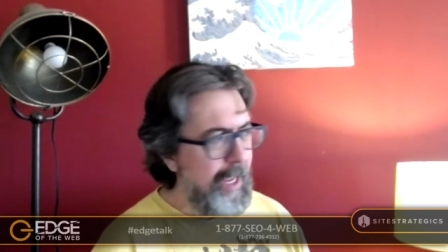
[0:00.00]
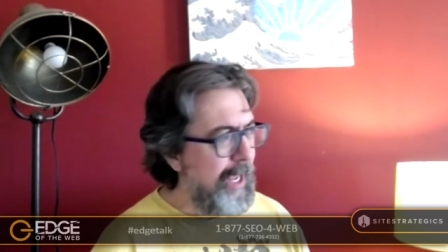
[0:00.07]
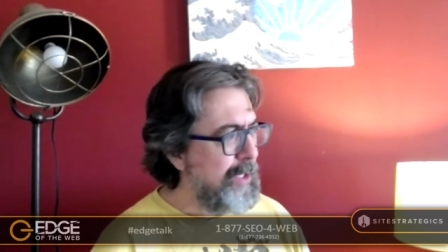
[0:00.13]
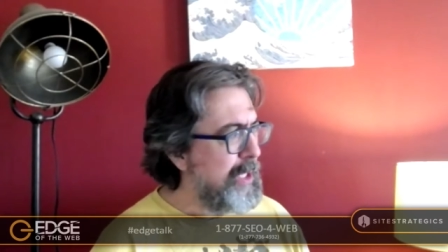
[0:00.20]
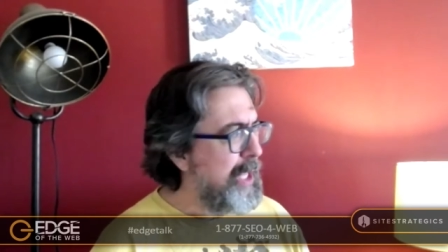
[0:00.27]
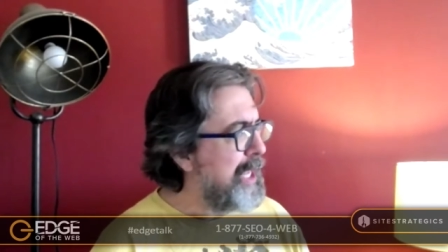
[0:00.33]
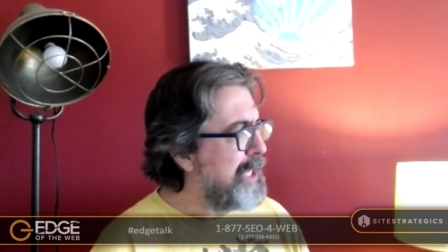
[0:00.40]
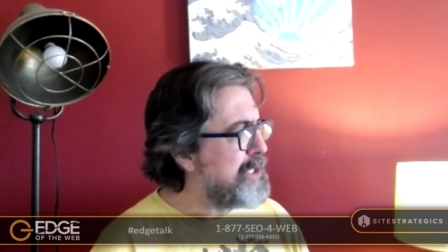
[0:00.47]

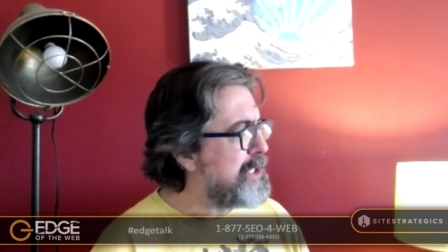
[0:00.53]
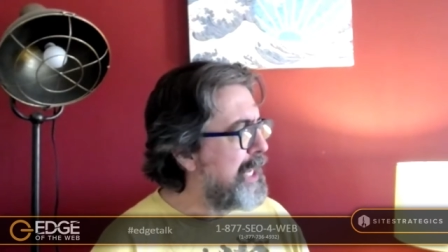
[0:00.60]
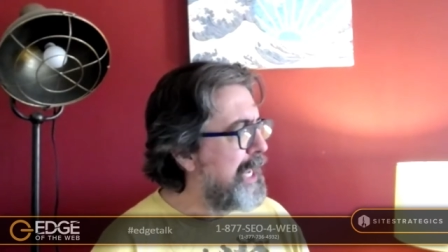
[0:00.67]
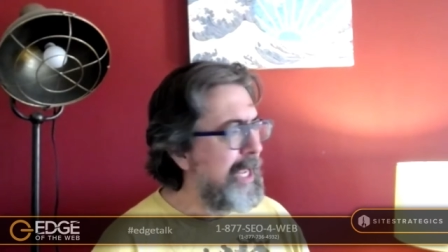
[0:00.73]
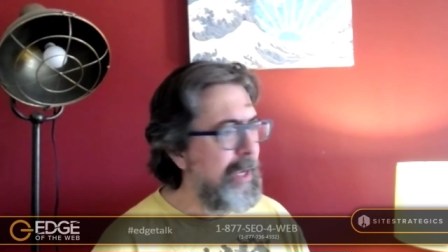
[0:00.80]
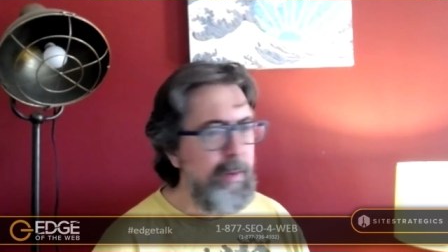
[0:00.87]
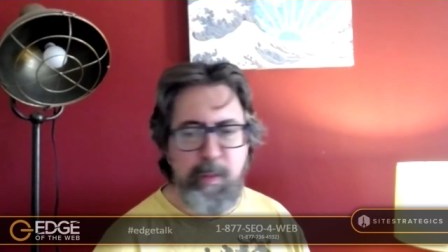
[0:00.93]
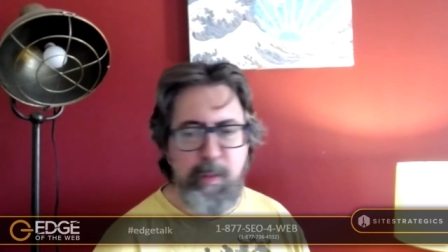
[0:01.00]
and they
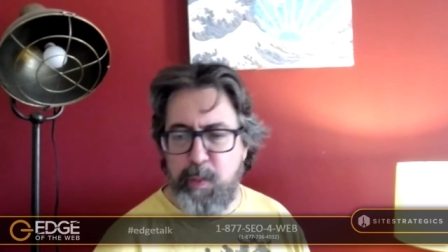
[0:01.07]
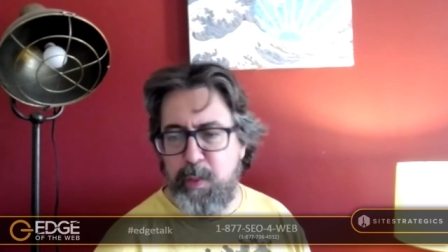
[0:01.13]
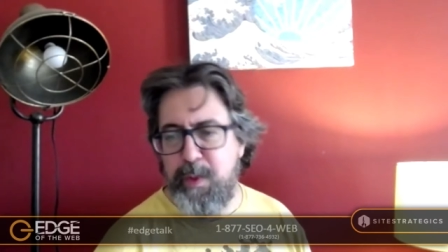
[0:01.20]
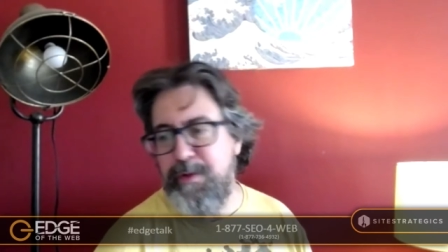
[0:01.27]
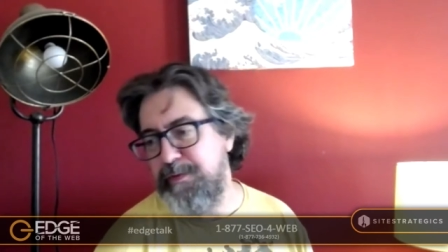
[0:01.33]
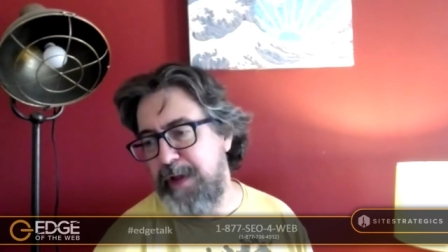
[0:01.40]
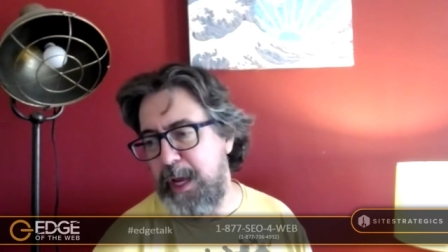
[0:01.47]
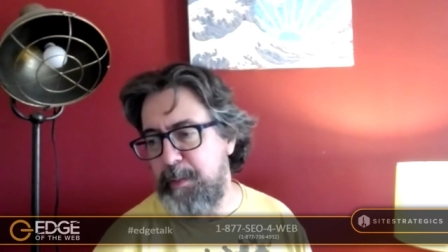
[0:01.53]
say
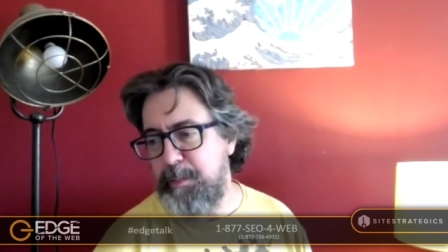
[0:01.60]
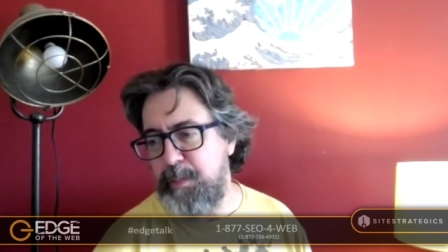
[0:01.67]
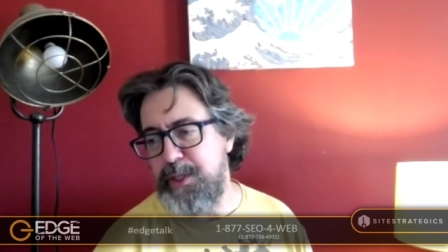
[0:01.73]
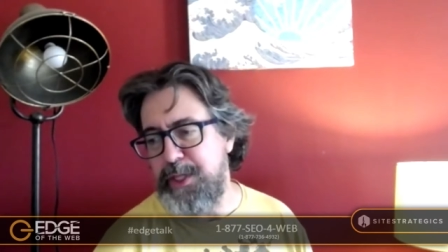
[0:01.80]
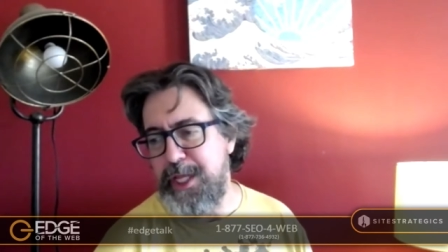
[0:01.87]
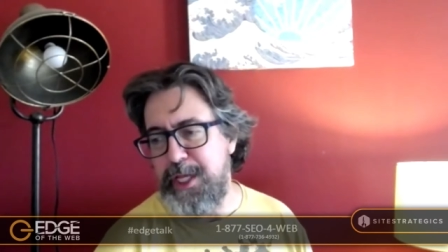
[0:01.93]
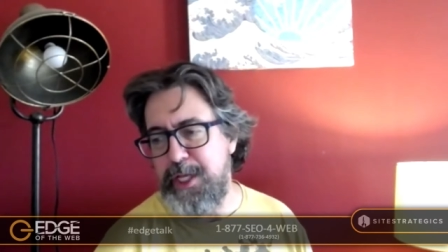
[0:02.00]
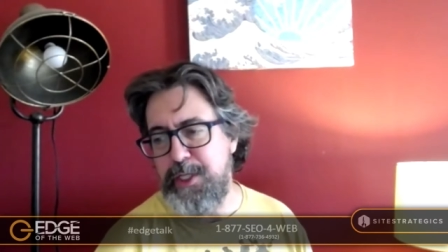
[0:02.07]
we've got to
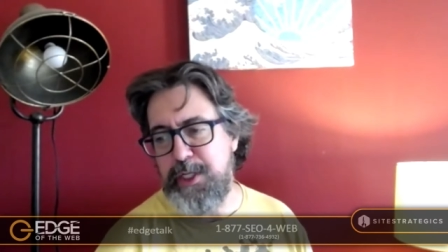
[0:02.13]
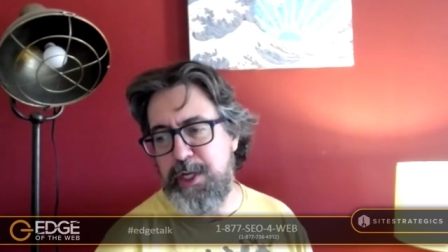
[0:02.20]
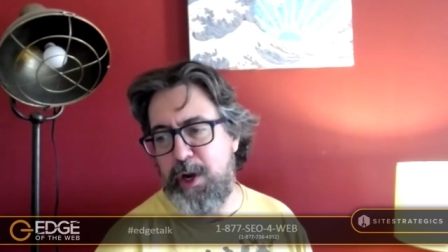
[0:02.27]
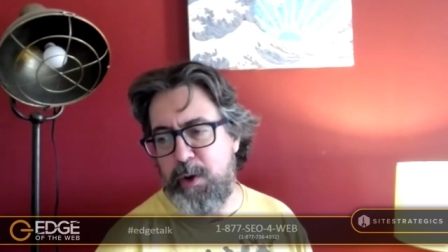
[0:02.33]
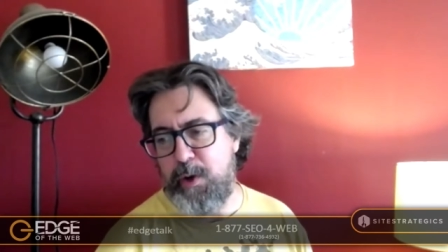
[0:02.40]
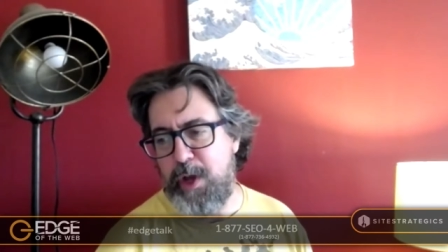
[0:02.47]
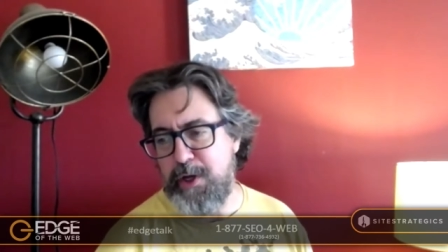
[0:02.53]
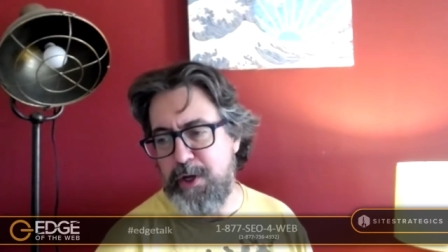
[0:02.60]
put these in
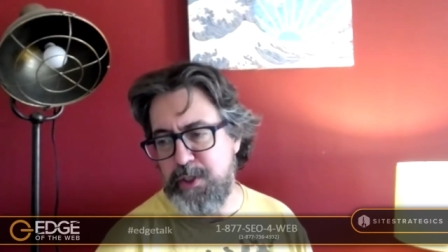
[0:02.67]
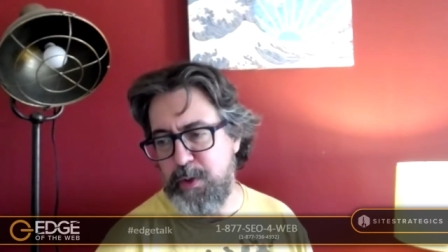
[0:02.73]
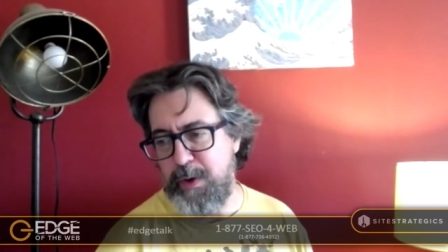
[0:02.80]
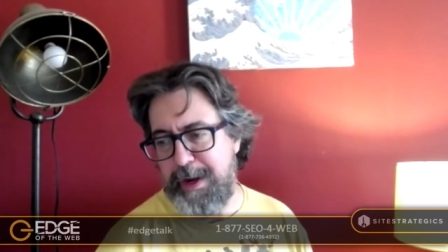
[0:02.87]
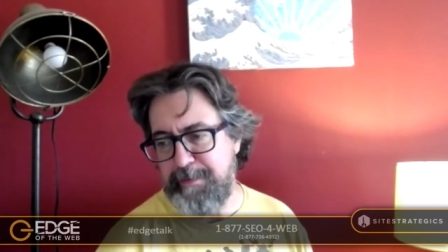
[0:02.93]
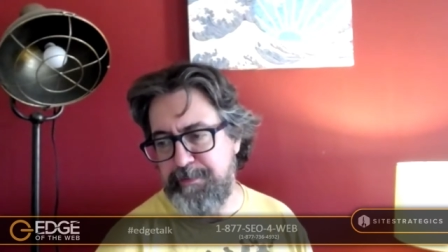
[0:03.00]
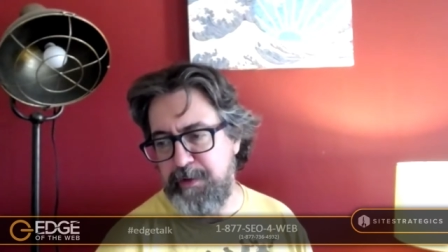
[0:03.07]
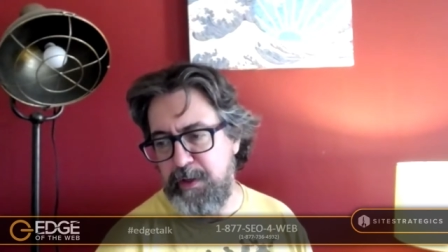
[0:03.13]
our knowledge
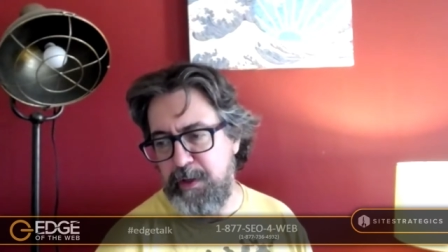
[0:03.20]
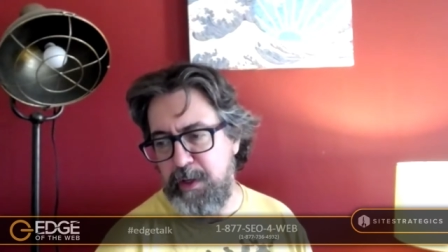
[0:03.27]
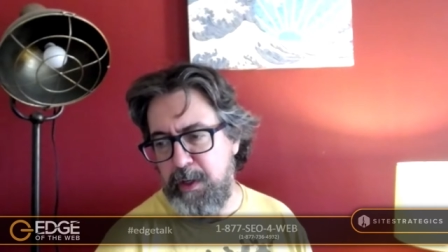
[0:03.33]
graph